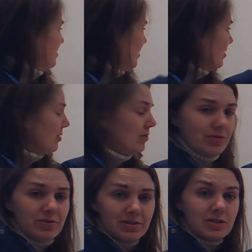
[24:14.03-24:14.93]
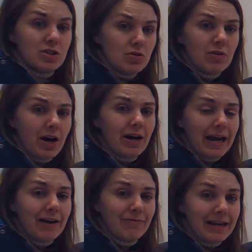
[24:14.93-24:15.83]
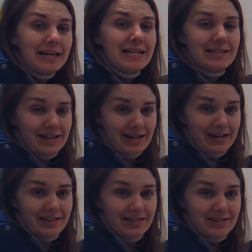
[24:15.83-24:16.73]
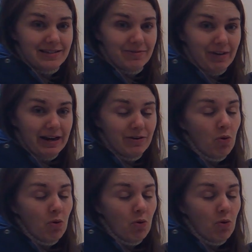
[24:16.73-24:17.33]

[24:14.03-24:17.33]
circles do not have any sides, right?